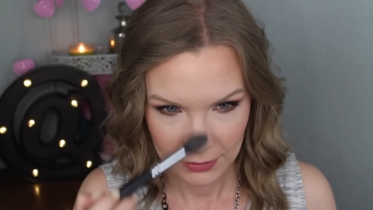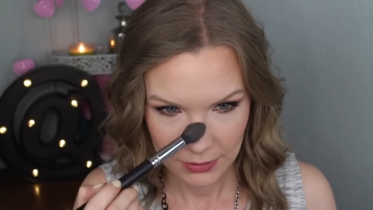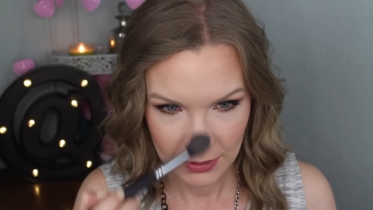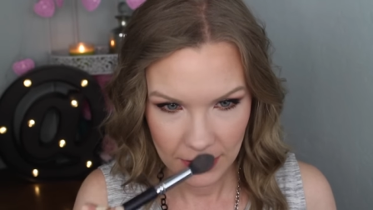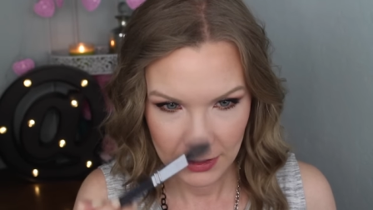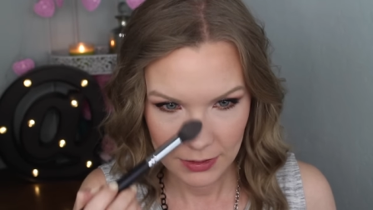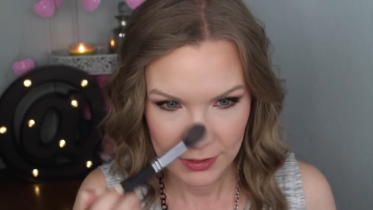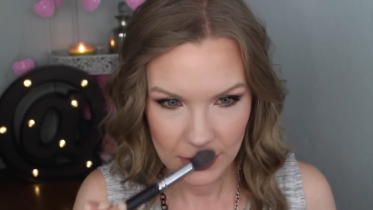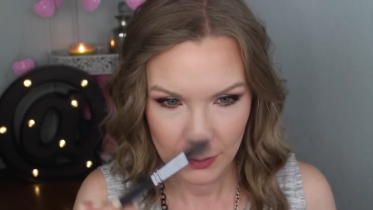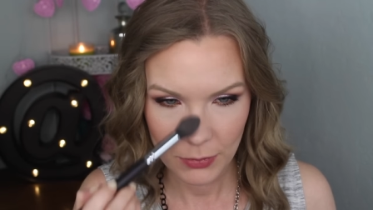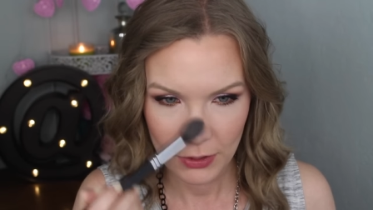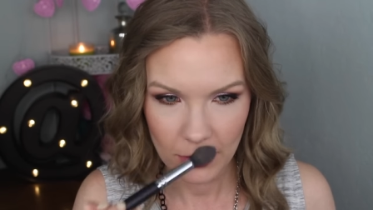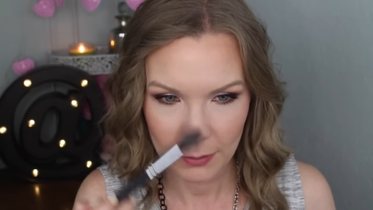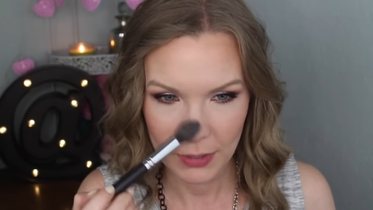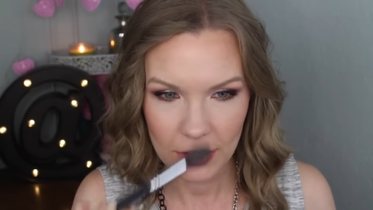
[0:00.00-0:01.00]
Teensy
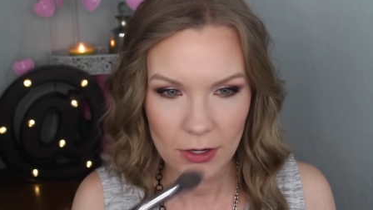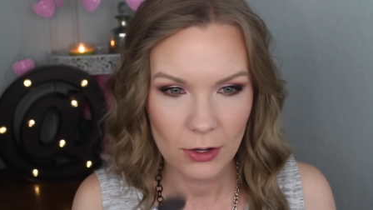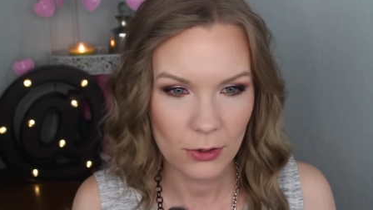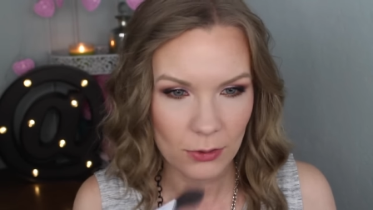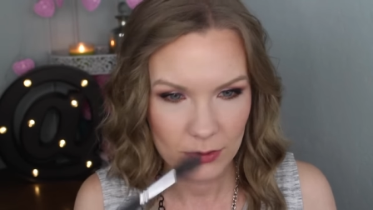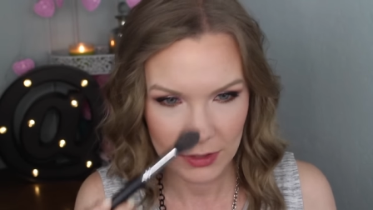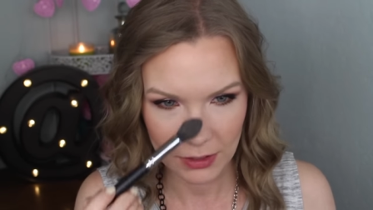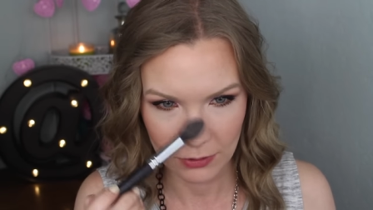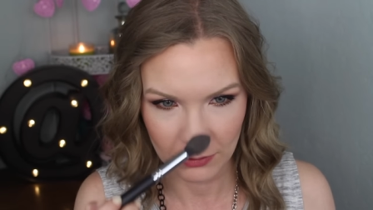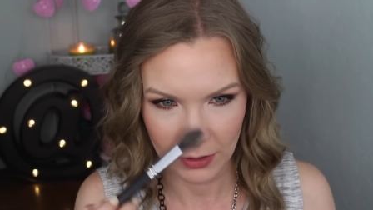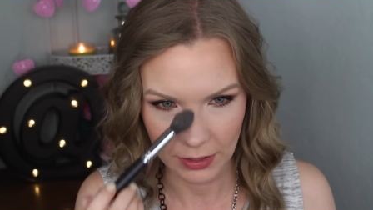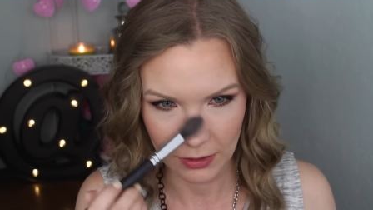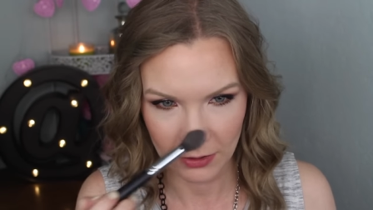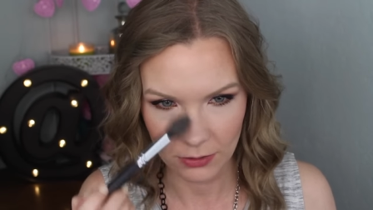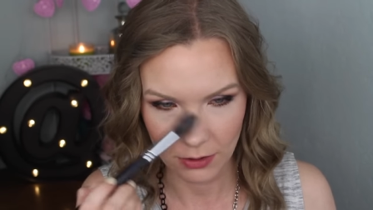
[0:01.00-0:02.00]
bit on my nose. I don't
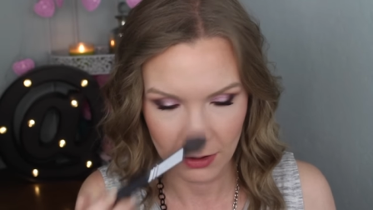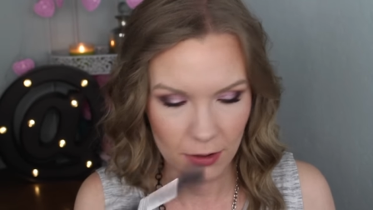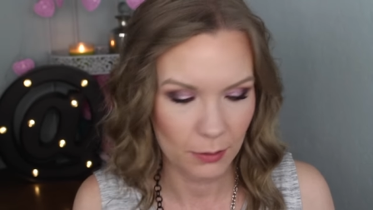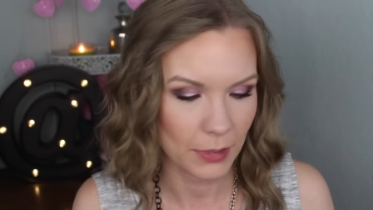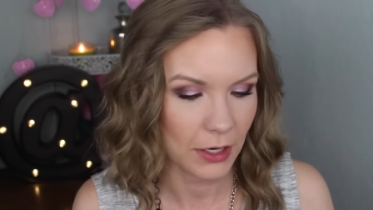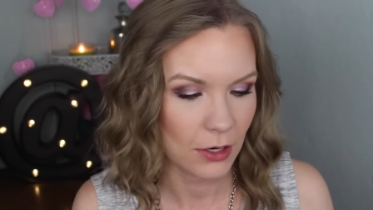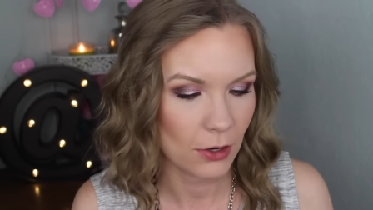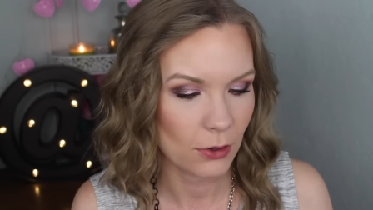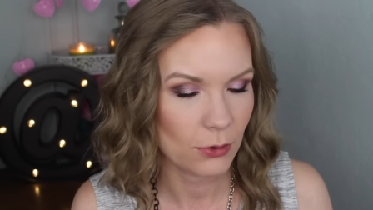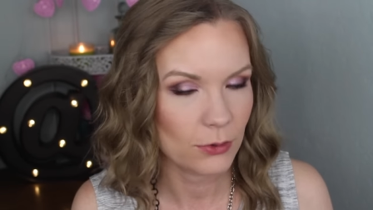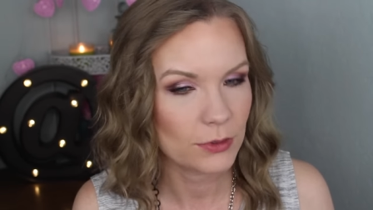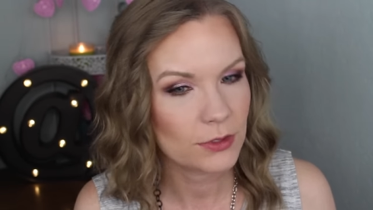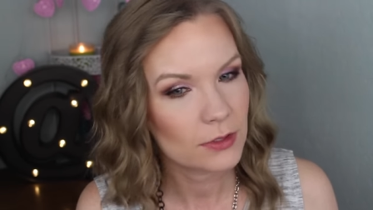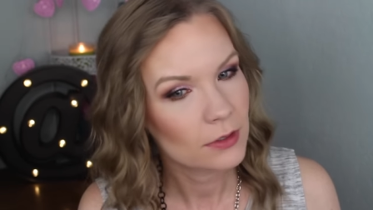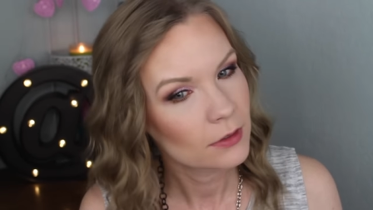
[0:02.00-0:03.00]
like a lot on my
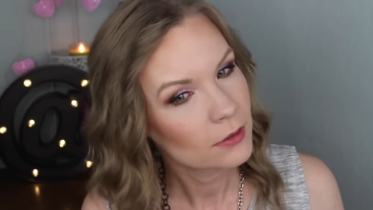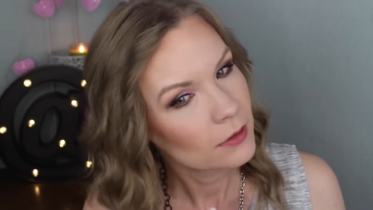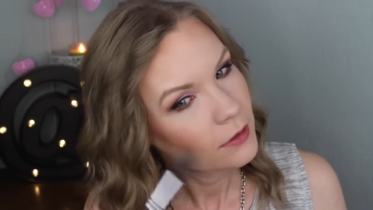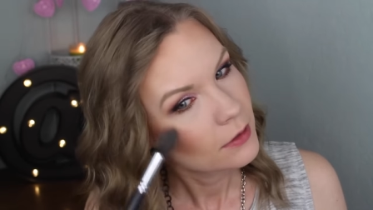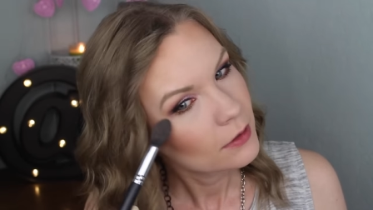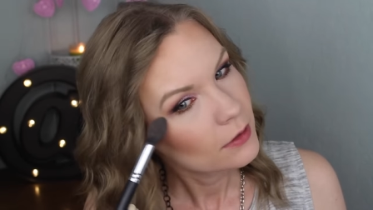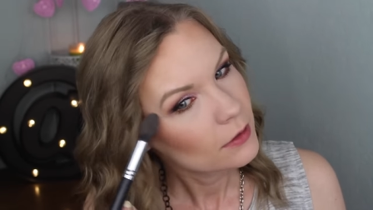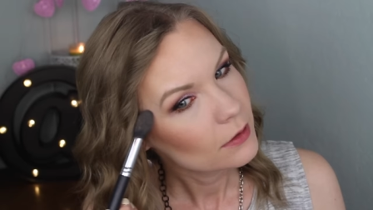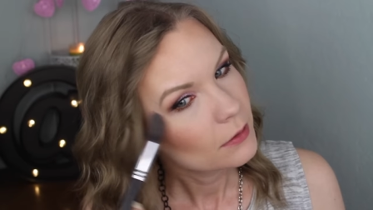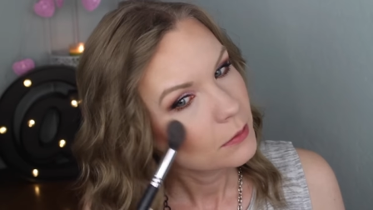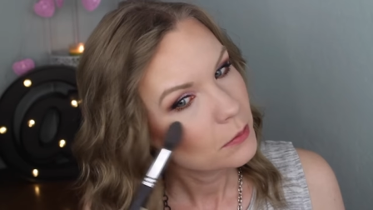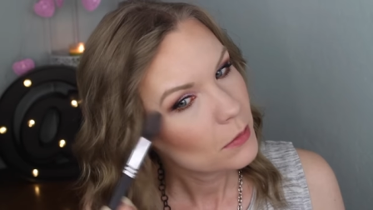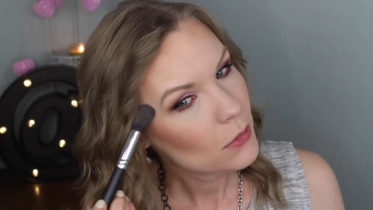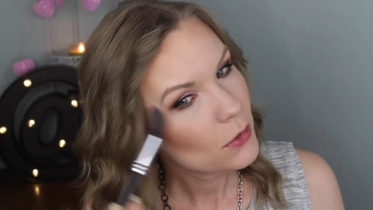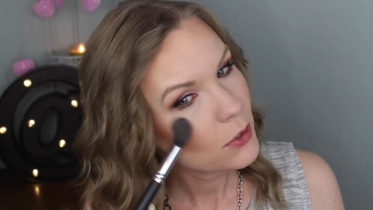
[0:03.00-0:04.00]
nose.
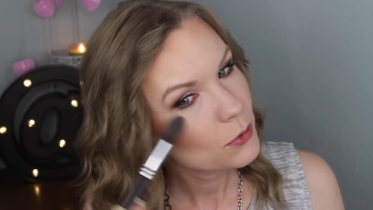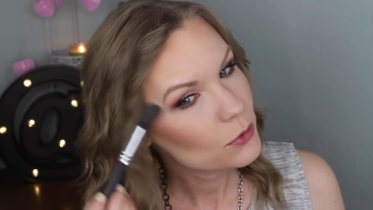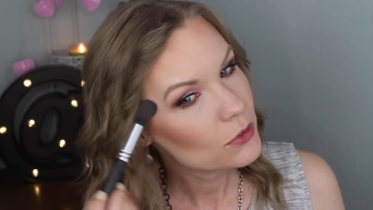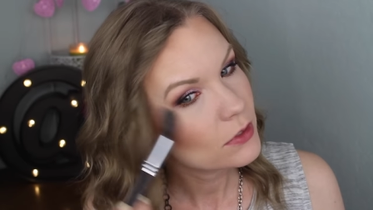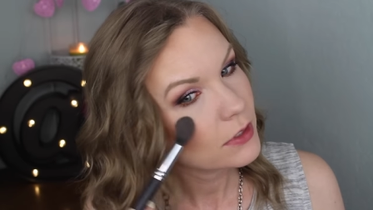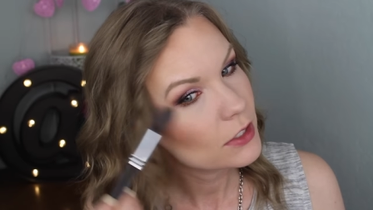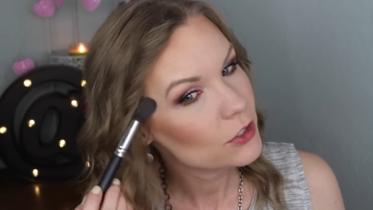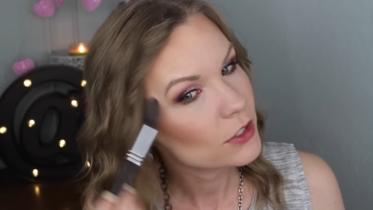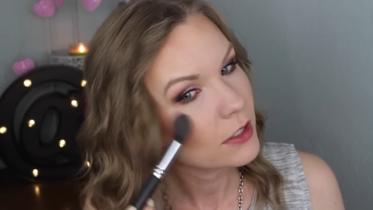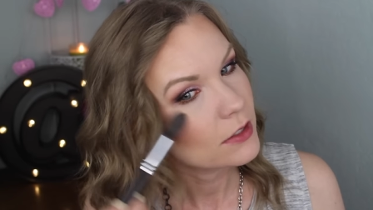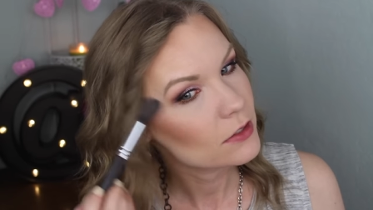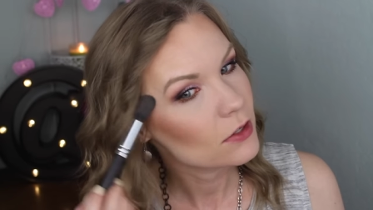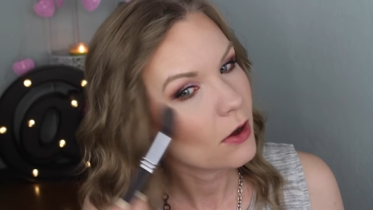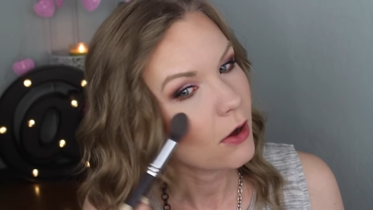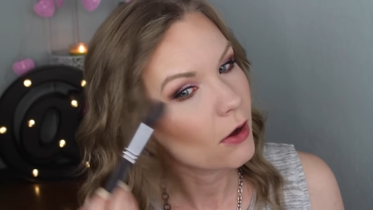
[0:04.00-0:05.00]
Mostly
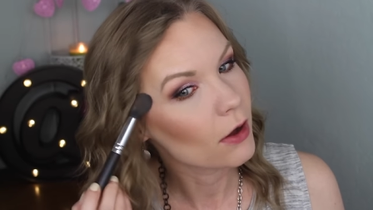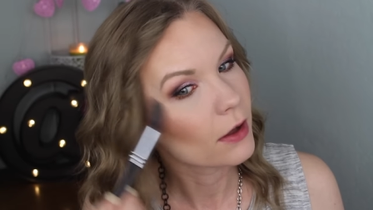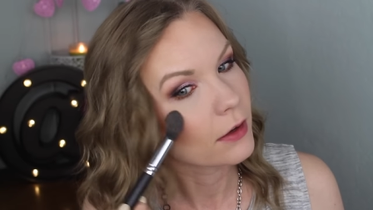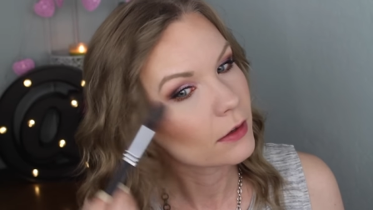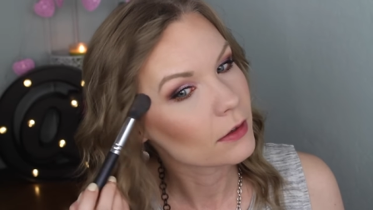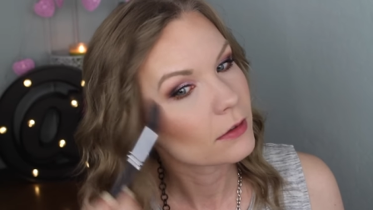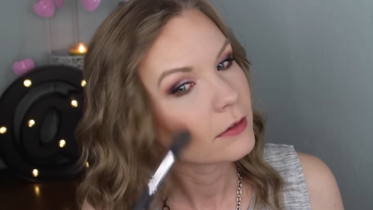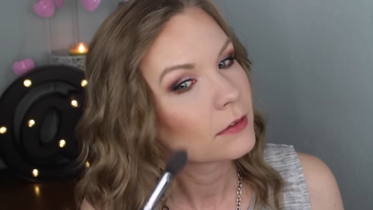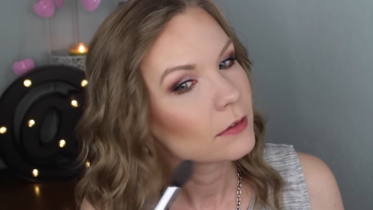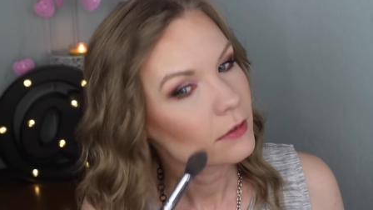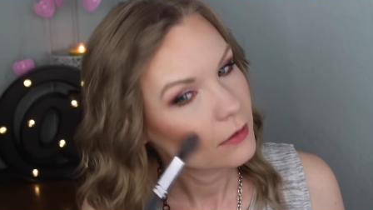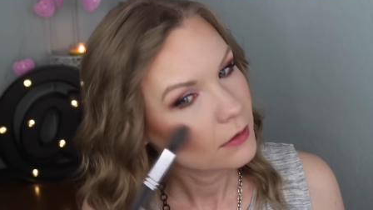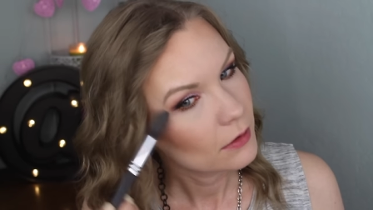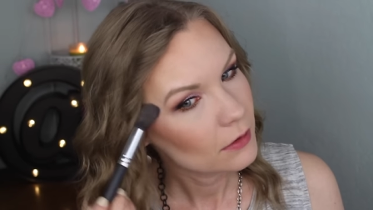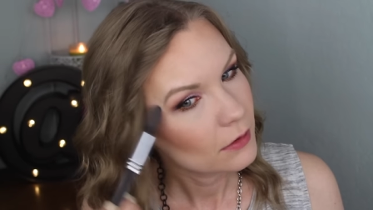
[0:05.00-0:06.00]
just on
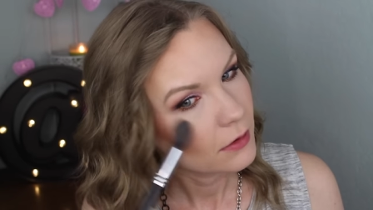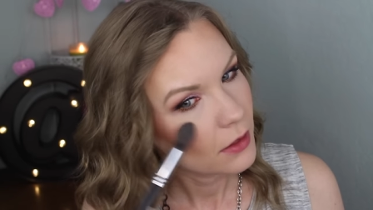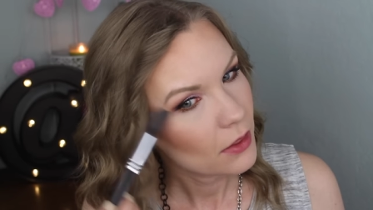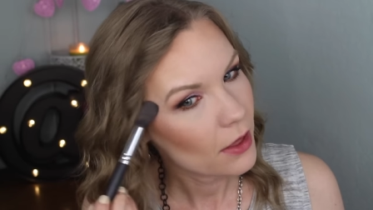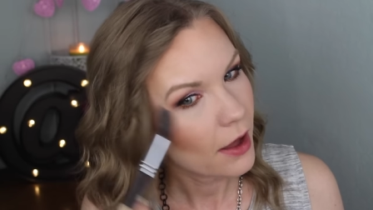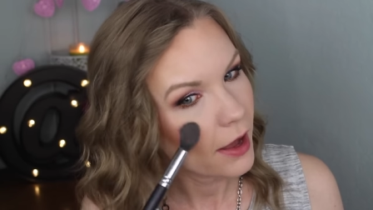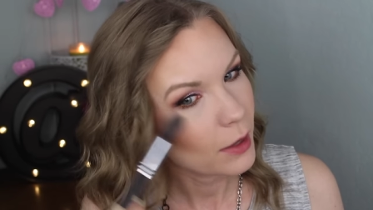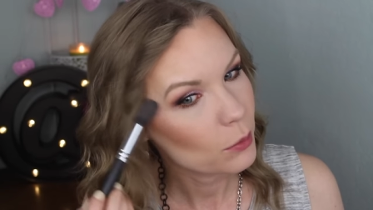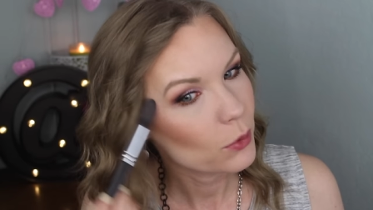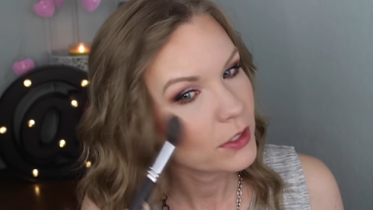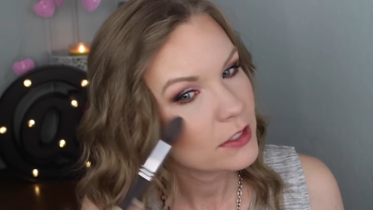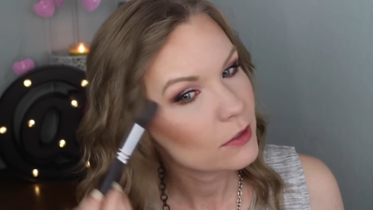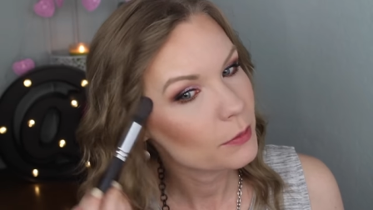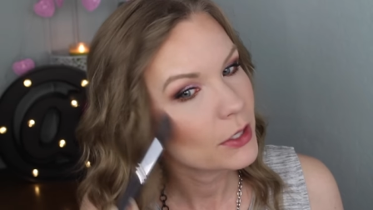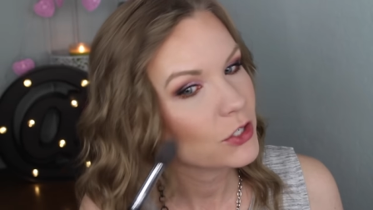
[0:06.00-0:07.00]
the high
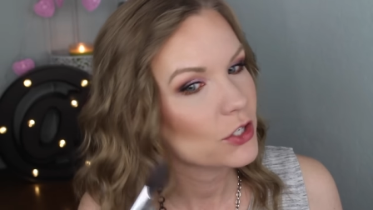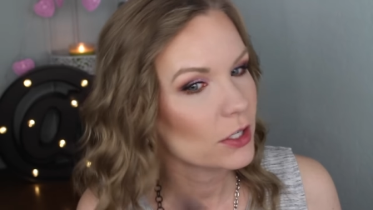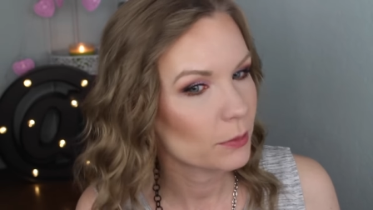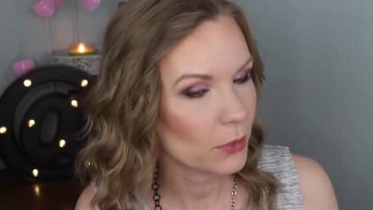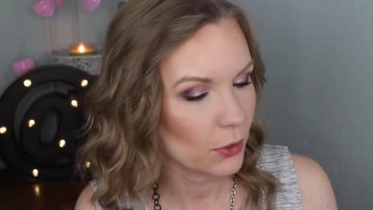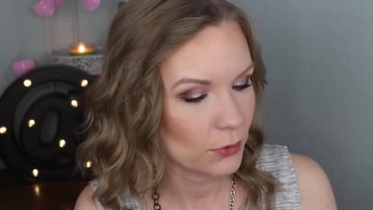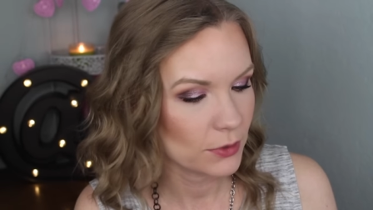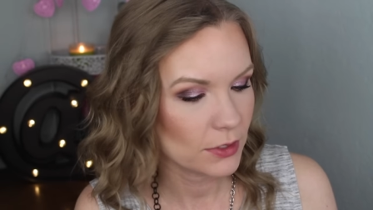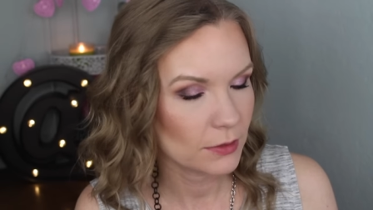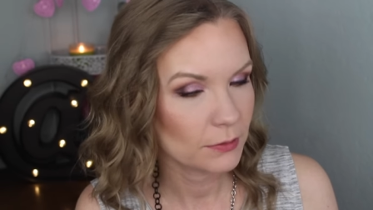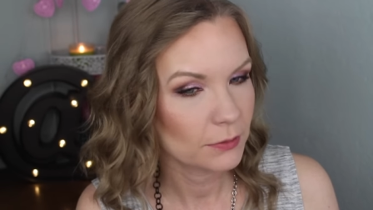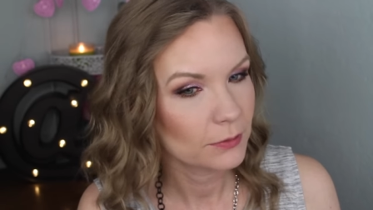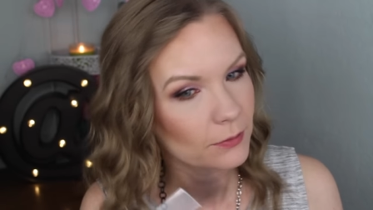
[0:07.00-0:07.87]
points of my cheekbones.